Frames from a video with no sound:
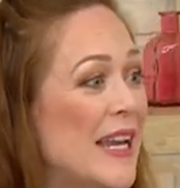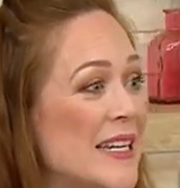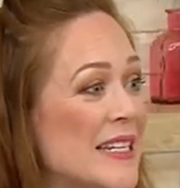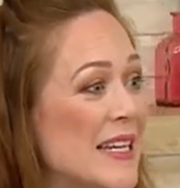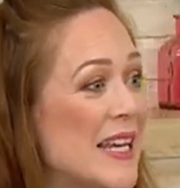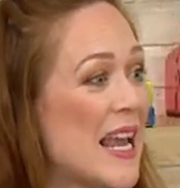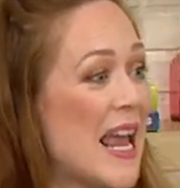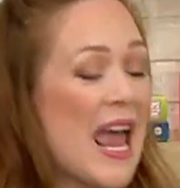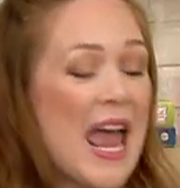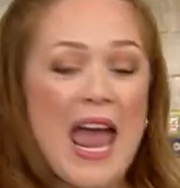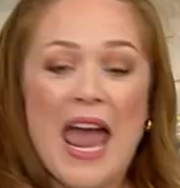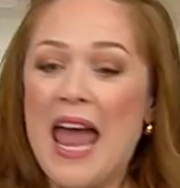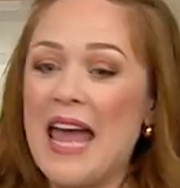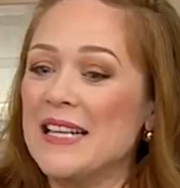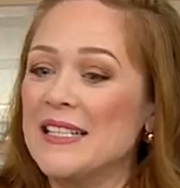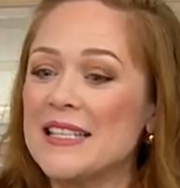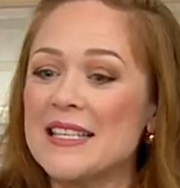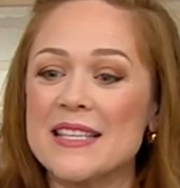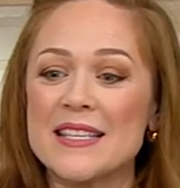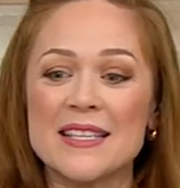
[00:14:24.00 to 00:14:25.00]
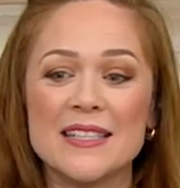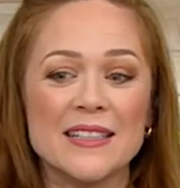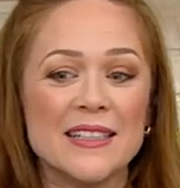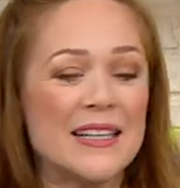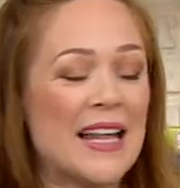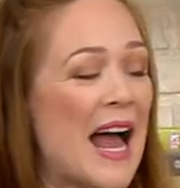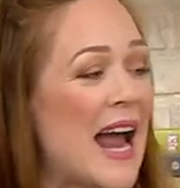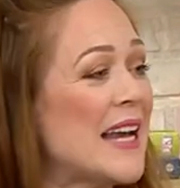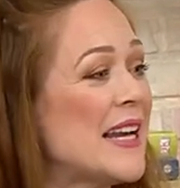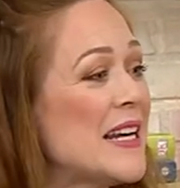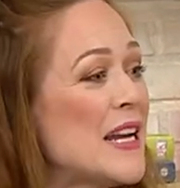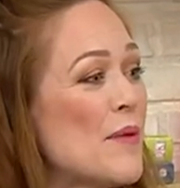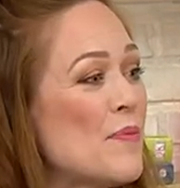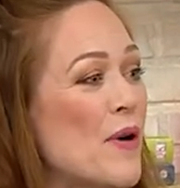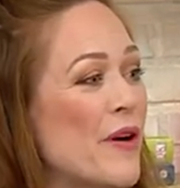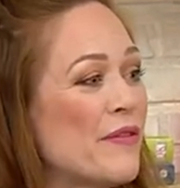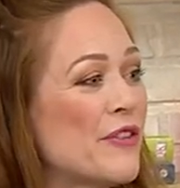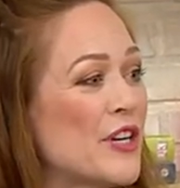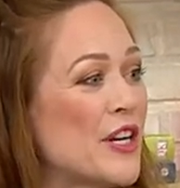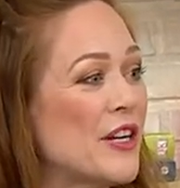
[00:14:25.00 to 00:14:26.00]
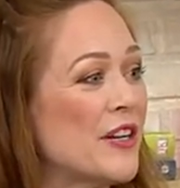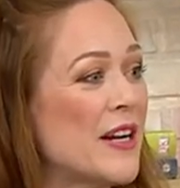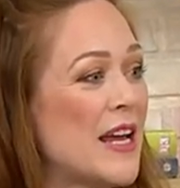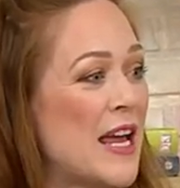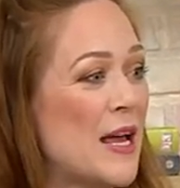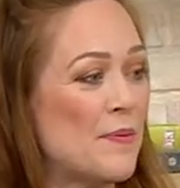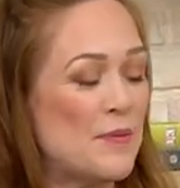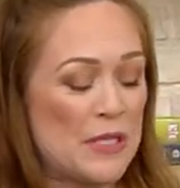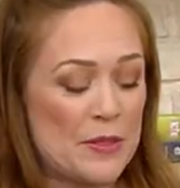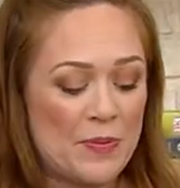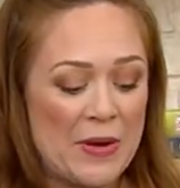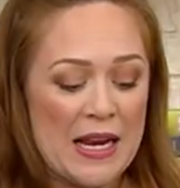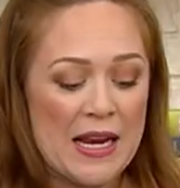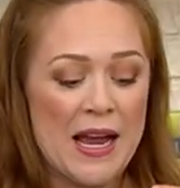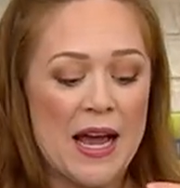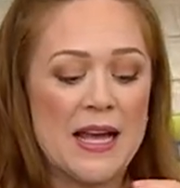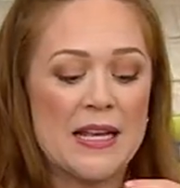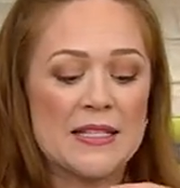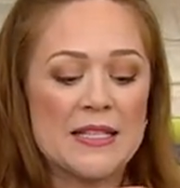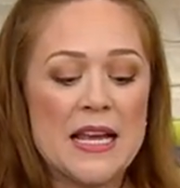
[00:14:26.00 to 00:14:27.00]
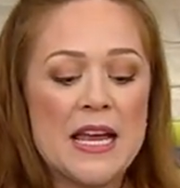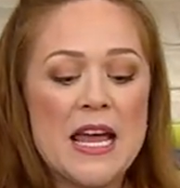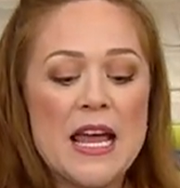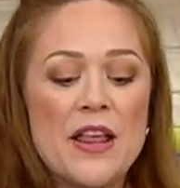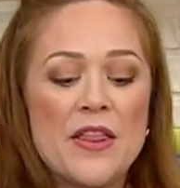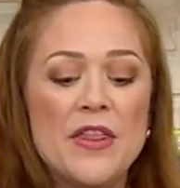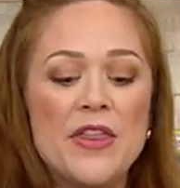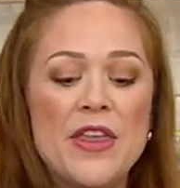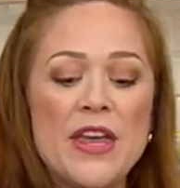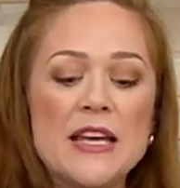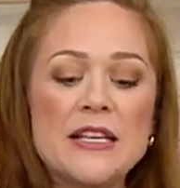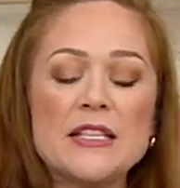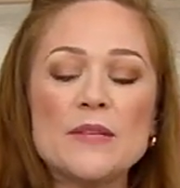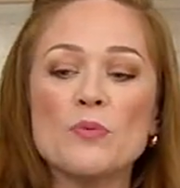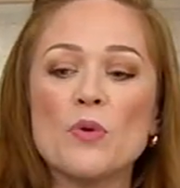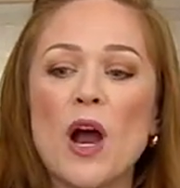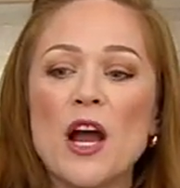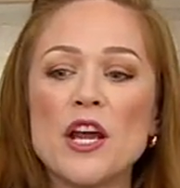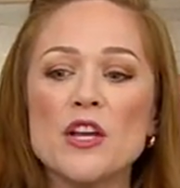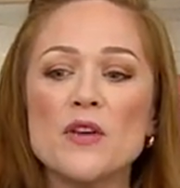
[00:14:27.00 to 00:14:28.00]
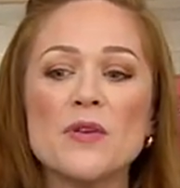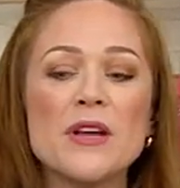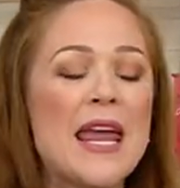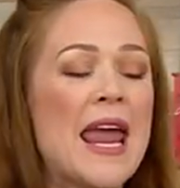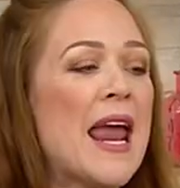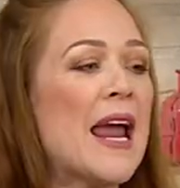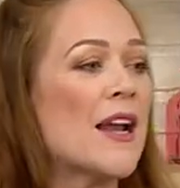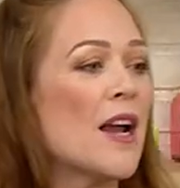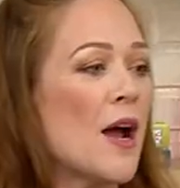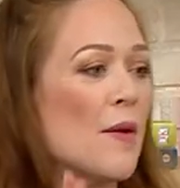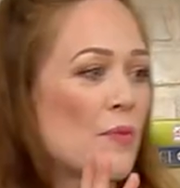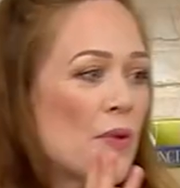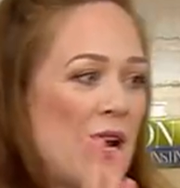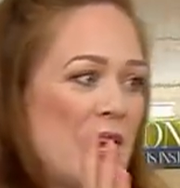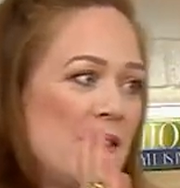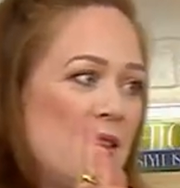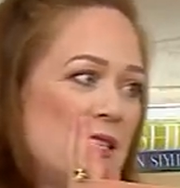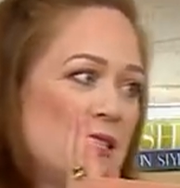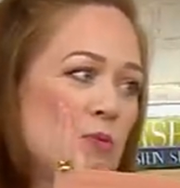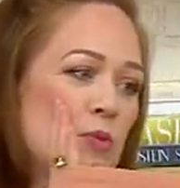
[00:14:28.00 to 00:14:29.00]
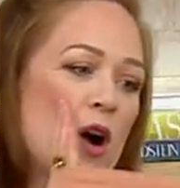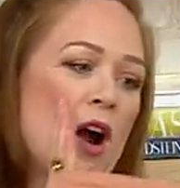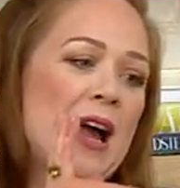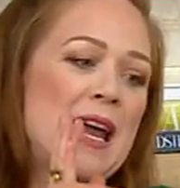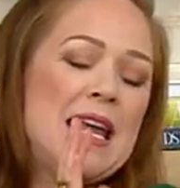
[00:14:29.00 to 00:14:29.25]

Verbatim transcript: Seriously? And slide it up over your hips, because This bra, you cannot break this bra.